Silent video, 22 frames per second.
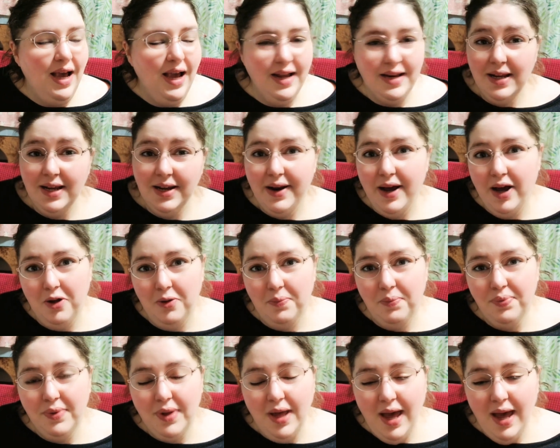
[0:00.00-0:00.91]
I need
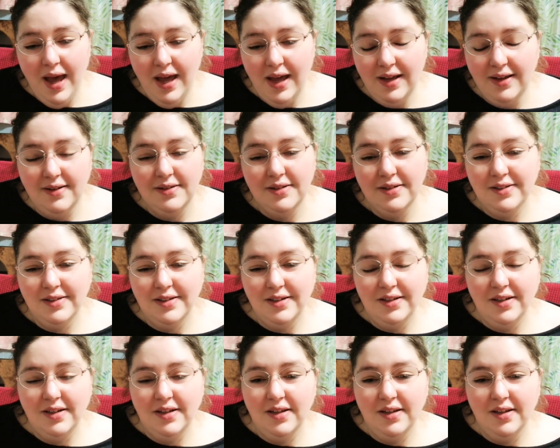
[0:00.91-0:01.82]
help, and
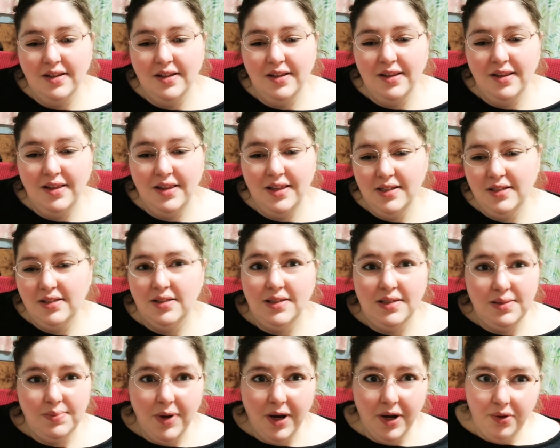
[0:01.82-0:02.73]
this
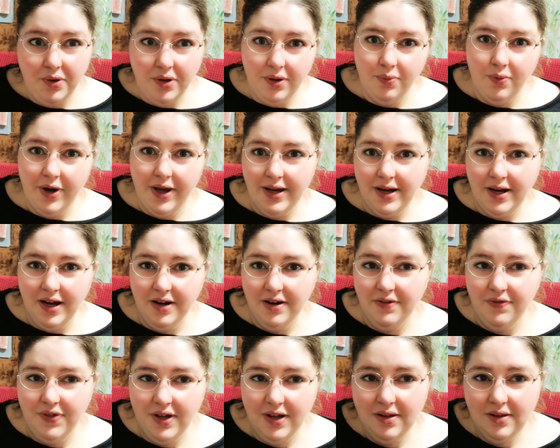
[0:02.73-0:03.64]
is my only way
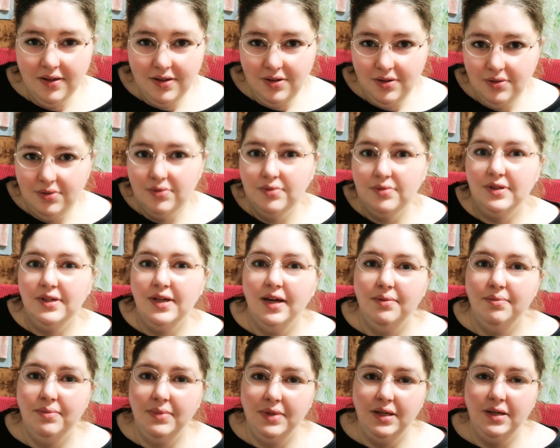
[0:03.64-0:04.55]
kind of thing to
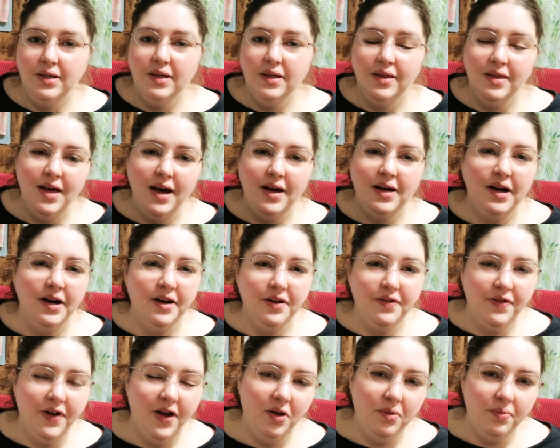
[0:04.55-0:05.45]
get me that
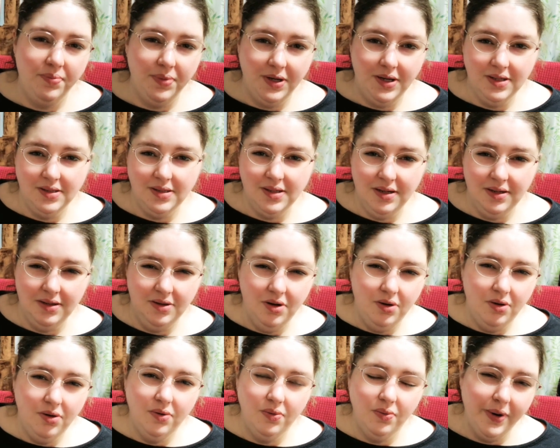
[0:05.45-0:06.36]
kind of help, because I
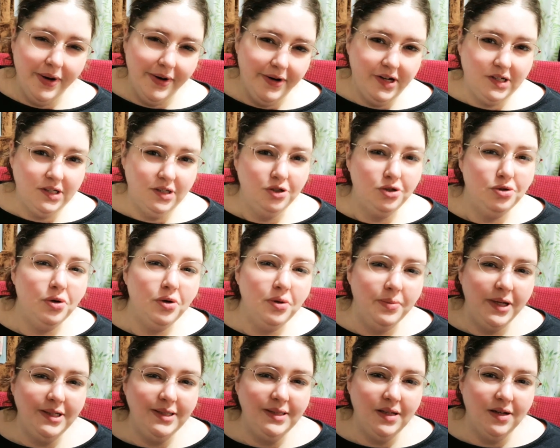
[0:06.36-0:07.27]
know when to
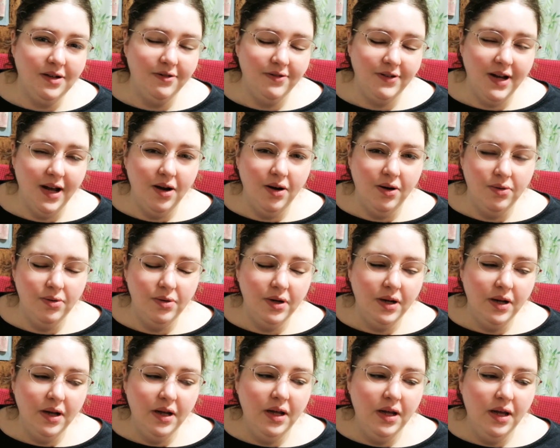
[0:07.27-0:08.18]
control myself now
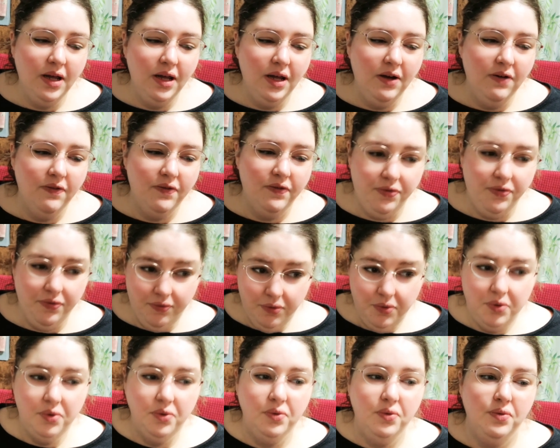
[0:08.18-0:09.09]

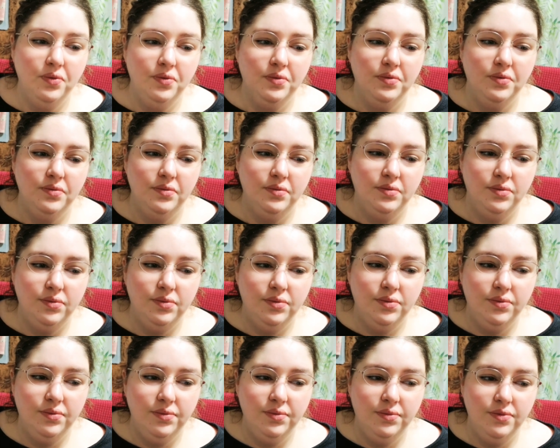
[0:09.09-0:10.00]
through
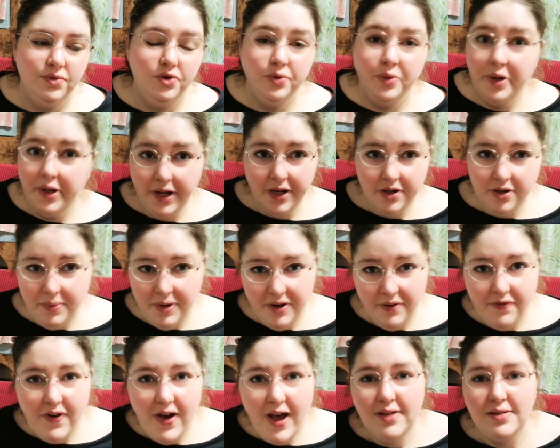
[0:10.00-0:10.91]
doing
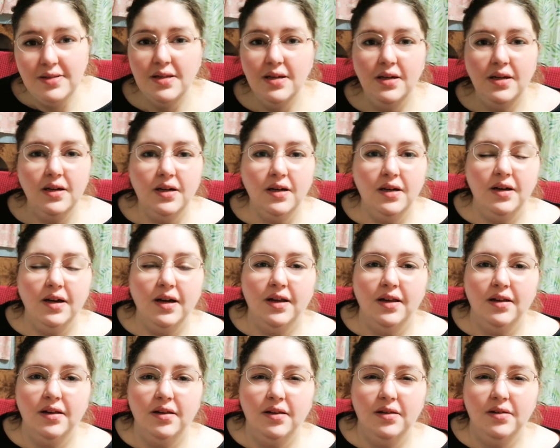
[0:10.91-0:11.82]
intermittent fasting
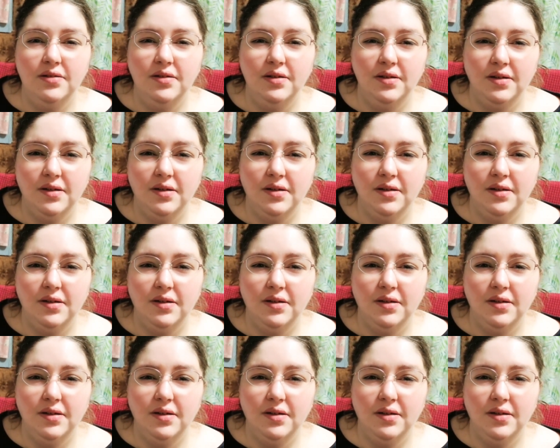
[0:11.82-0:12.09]
and